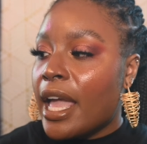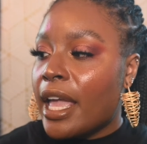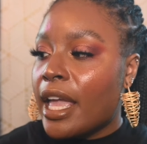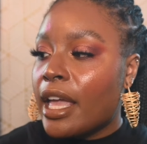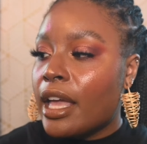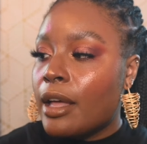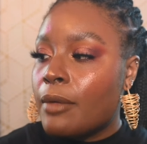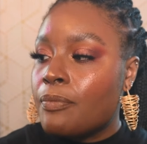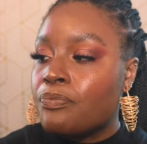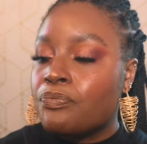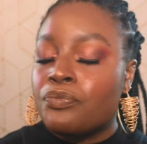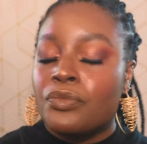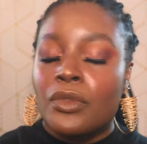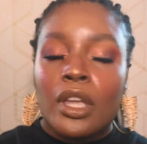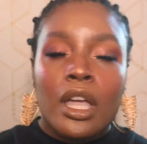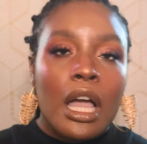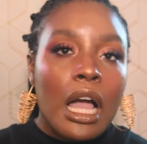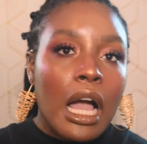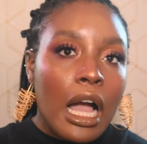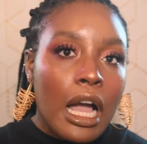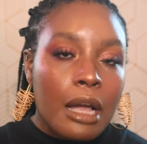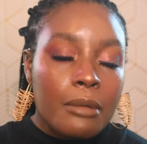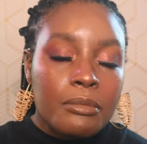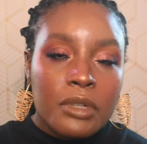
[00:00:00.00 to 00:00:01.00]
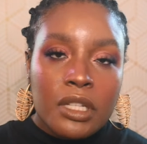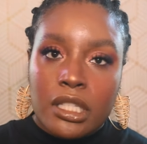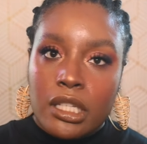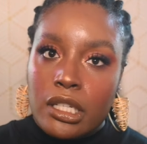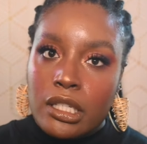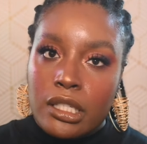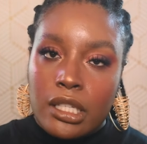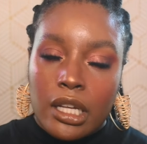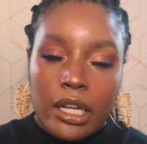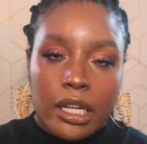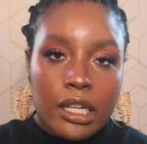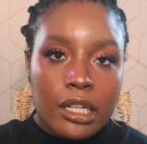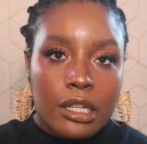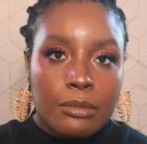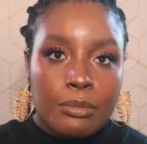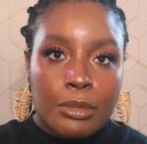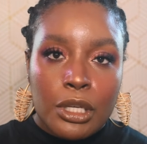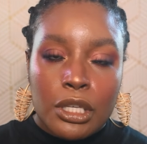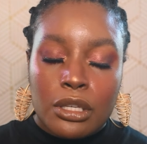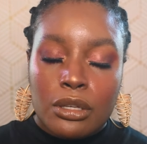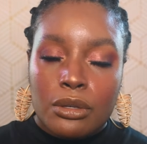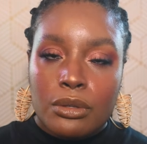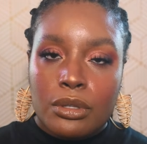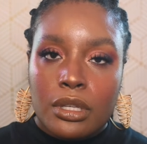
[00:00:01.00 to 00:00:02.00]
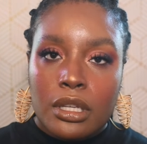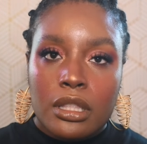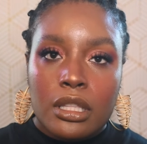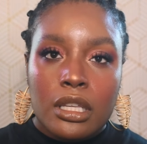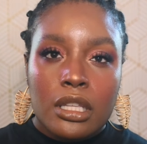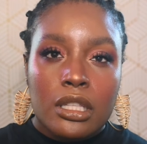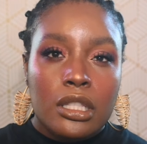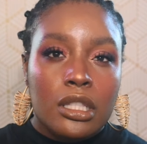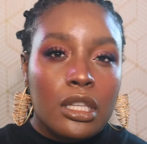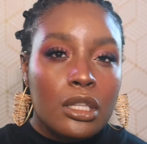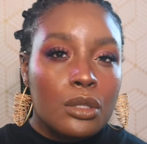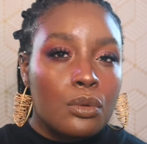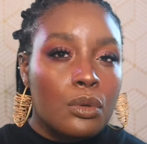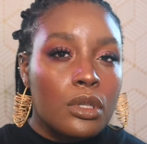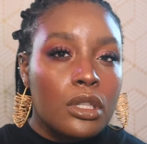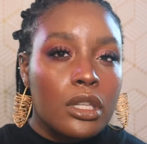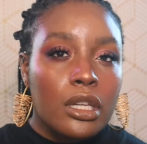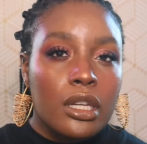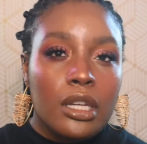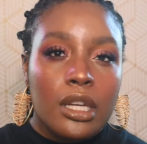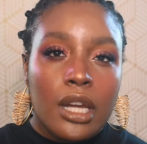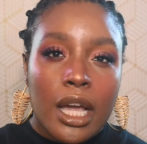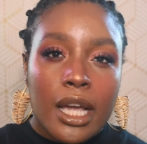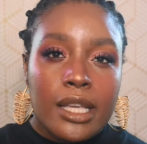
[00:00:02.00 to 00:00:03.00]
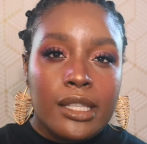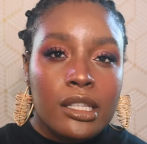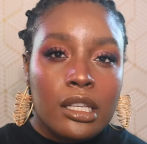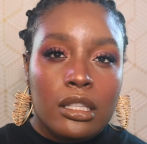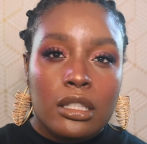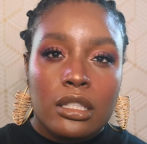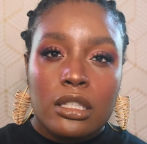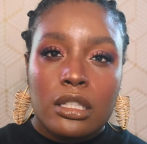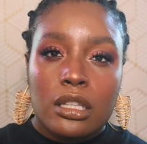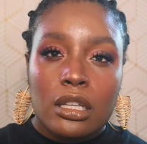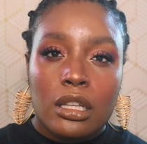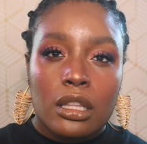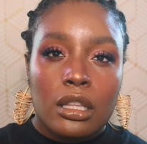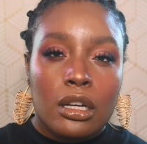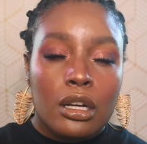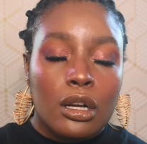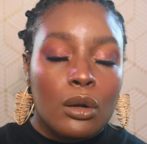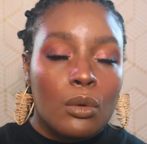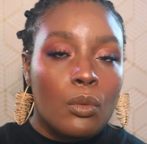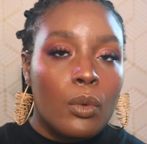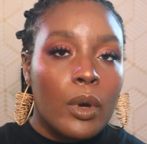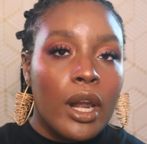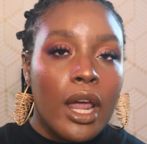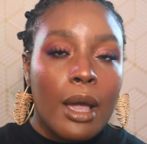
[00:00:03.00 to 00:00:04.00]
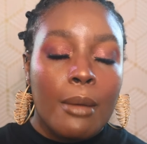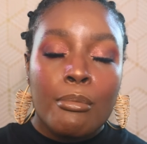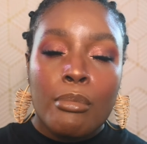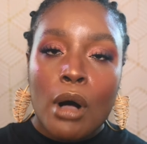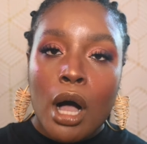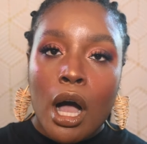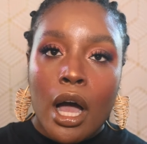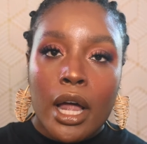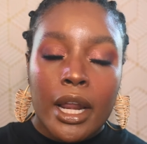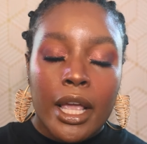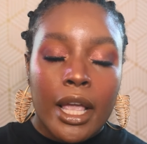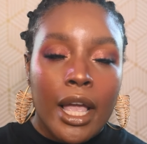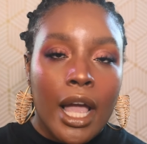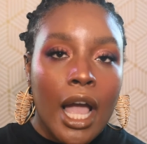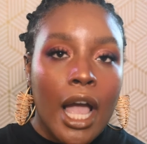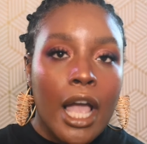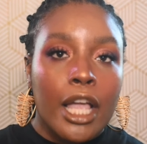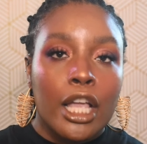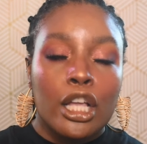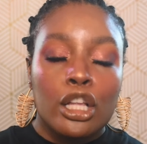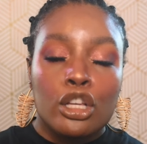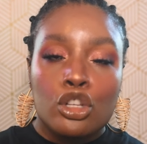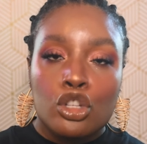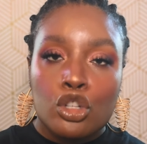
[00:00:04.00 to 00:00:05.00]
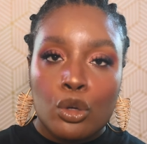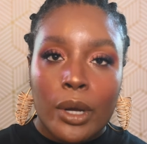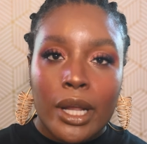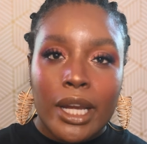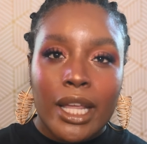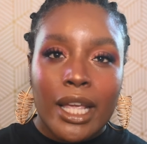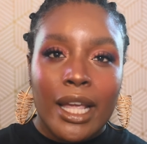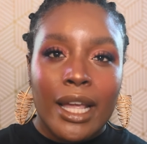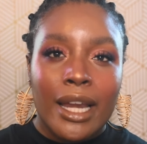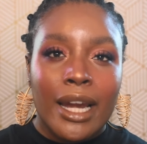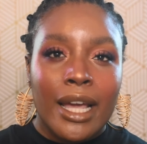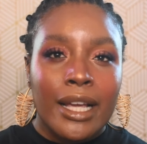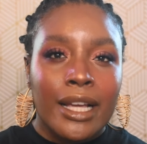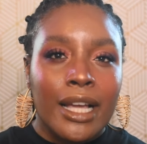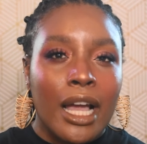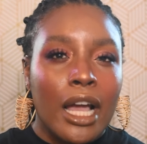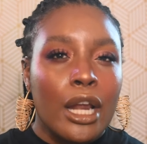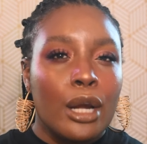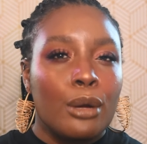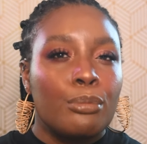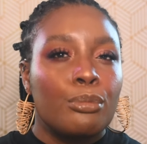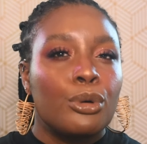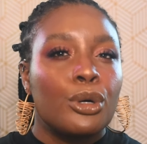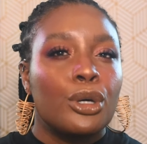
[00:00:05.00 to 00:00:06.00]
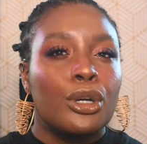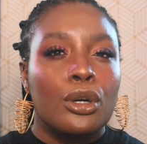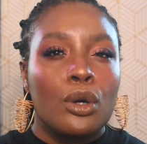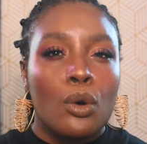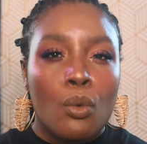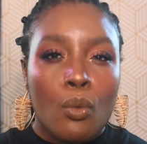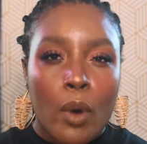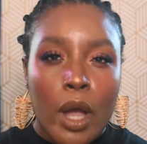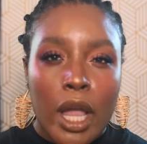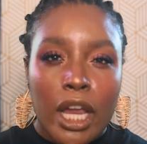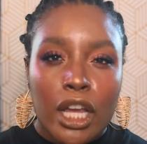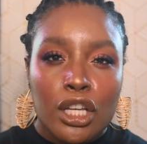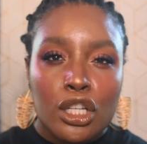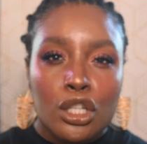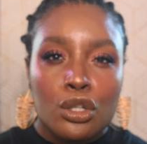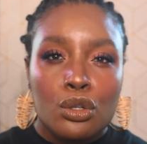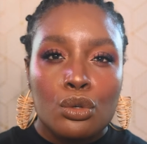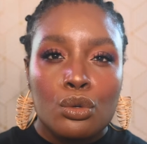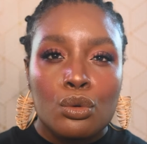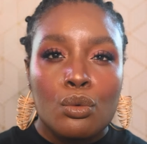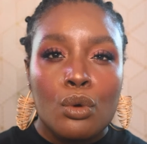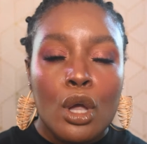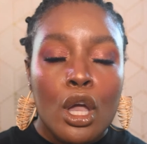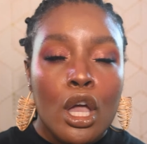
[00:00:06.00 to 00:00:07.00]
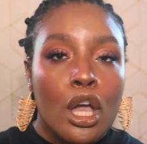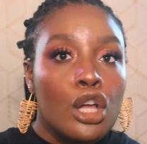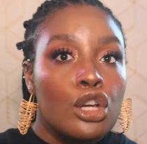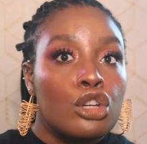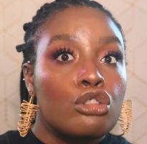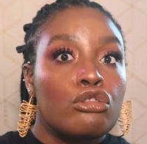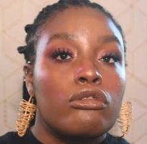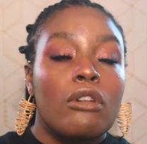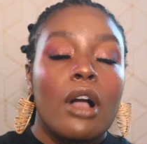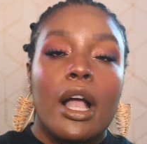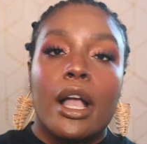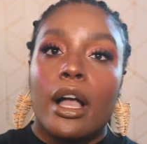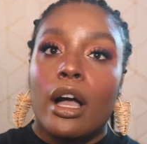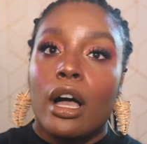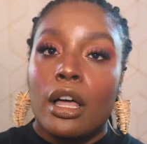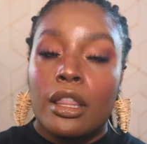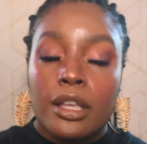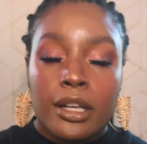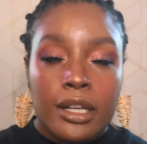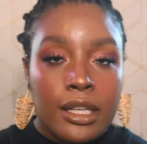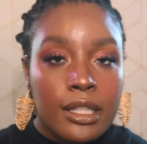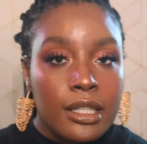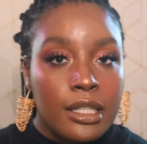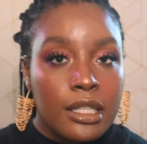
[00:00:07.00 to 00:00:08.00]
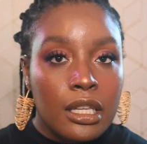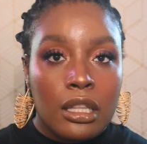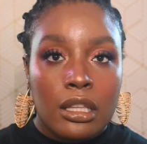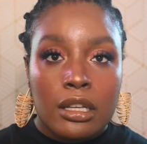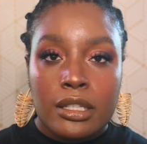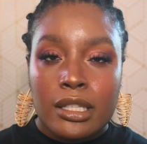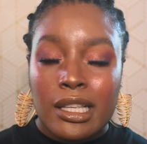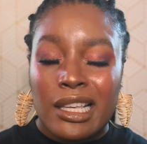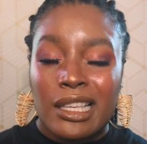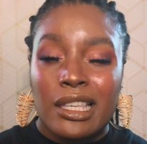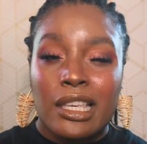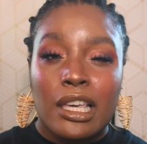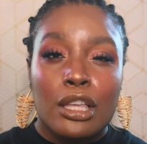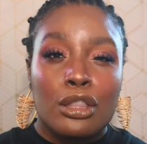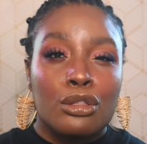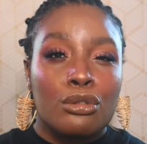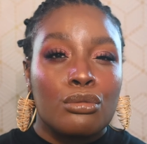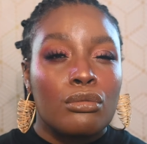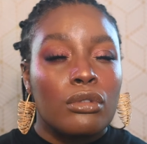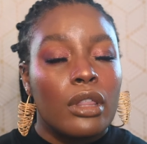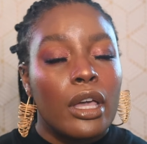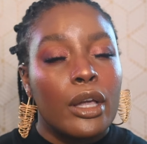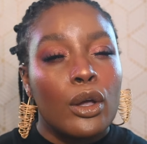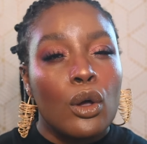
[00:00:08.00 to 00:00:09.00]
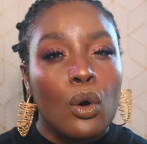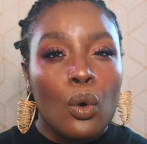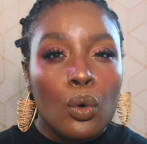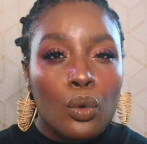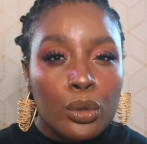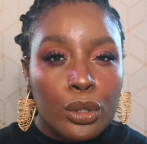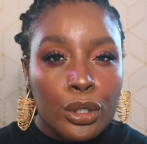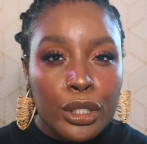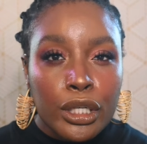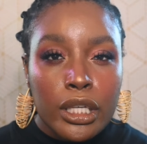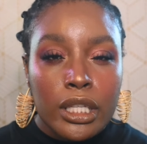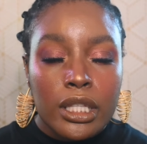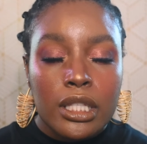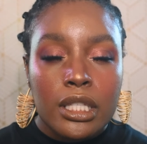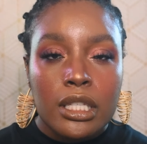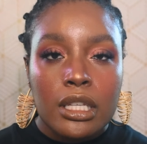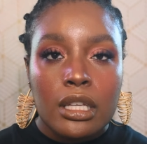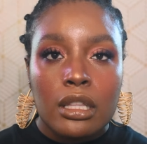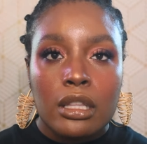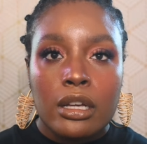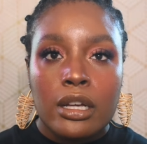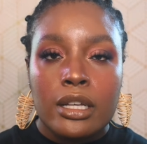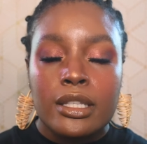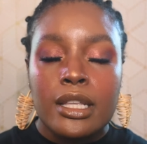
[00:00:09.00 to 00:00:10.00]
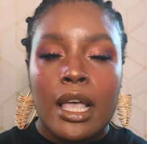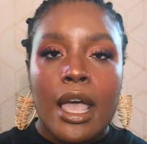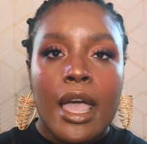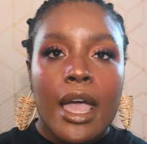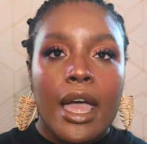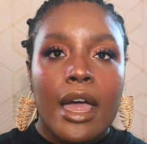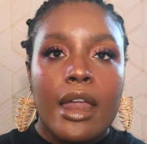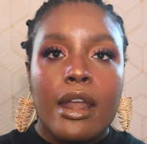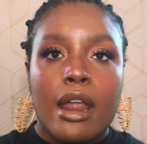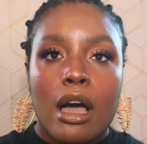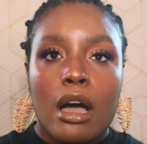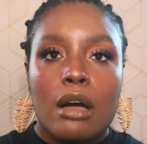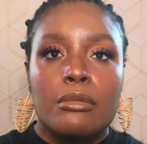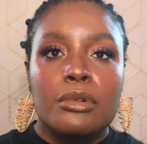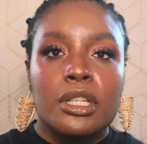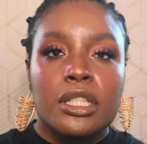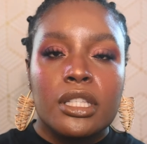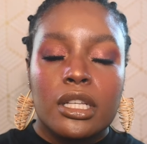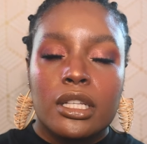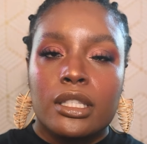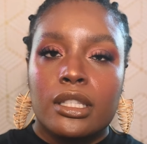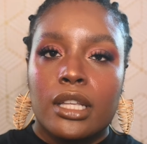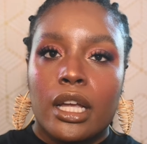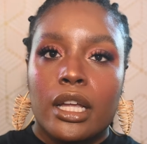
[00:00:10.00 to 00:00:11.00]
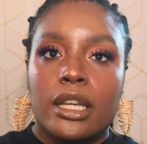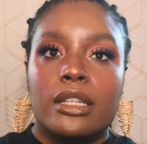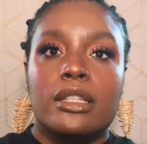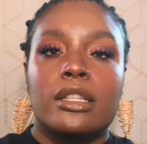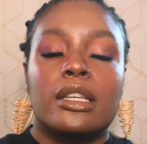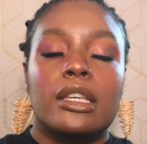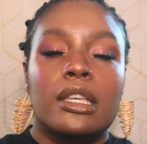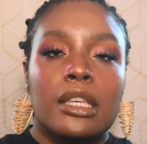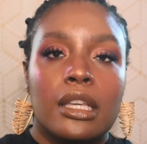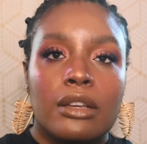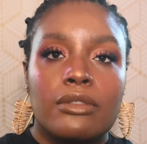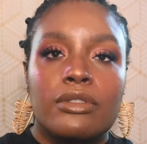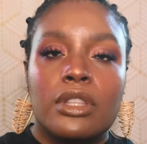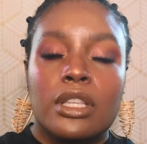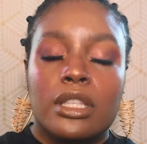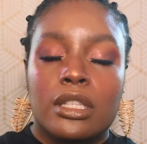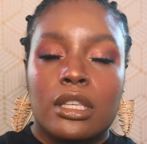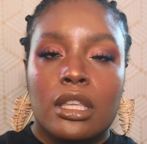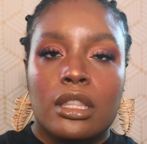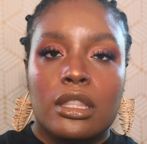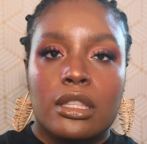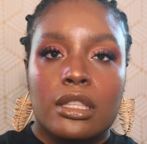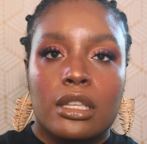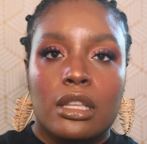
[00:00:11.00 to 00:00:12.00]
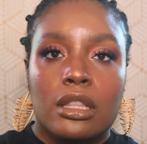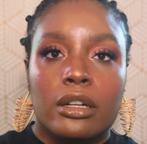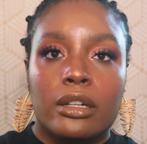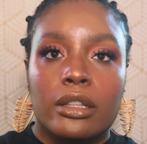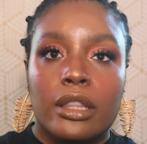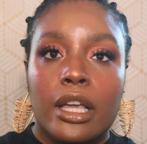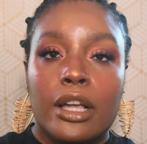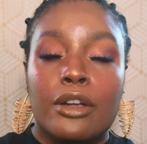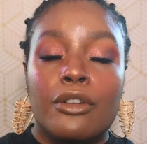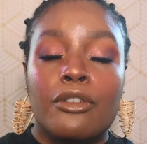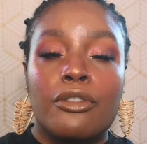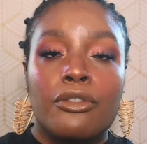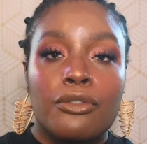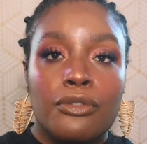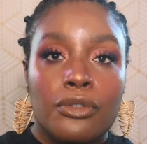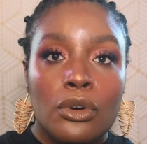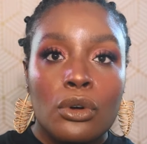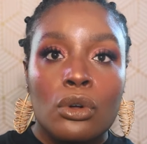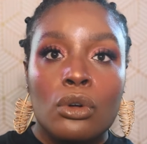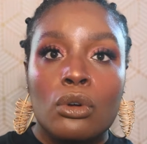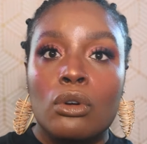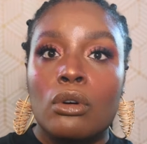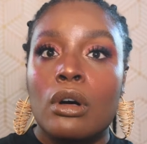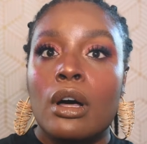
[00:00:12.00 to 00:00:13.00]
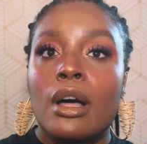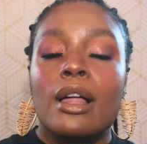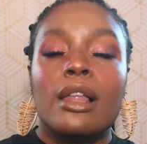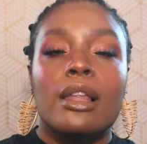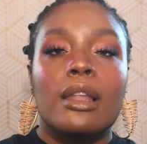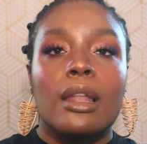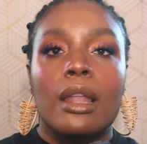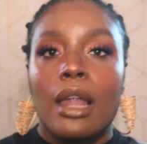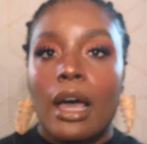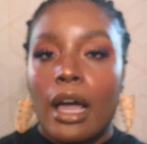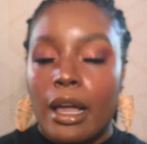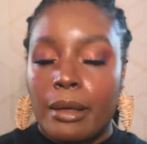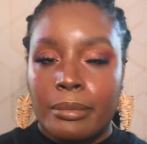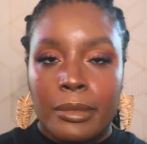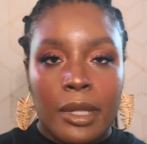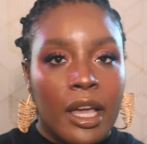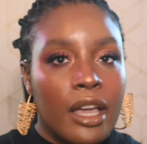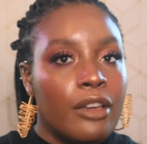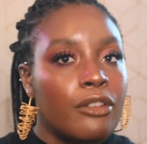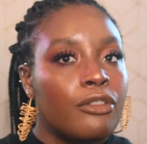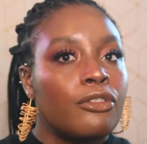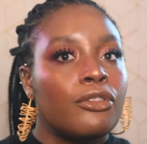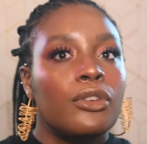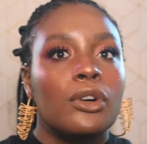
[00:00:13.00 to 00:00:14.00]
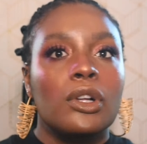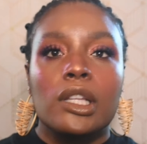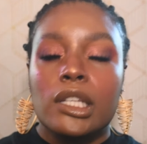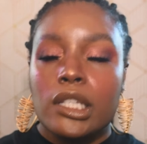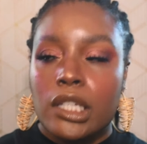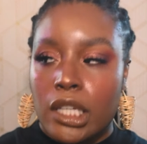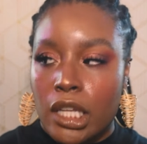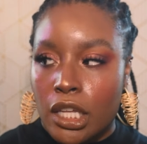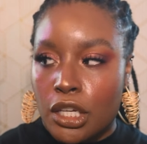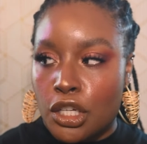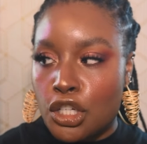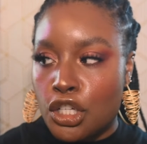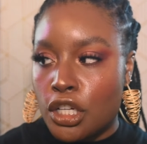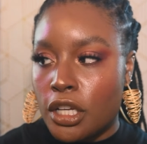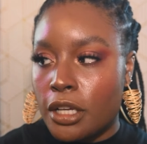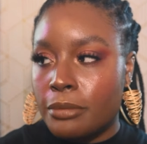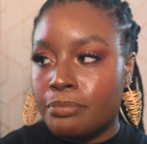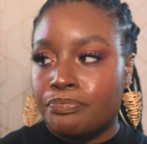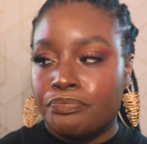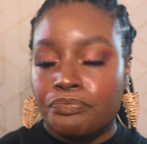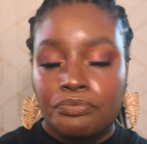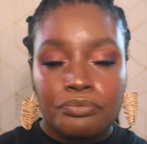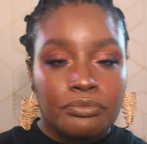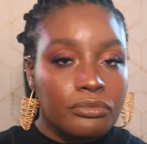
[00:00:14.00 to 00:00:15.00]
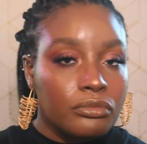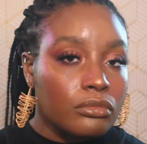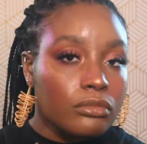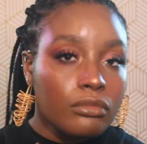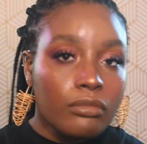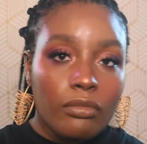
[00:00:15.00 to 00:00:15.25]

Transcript: And I'm just excited to be using this. This was a nice concealer when I bought it. I enjoyed it and I kind of put it away to try other concealers and get through like older concealers. And now I'm just excited to give this concealer like full limelight, full attention.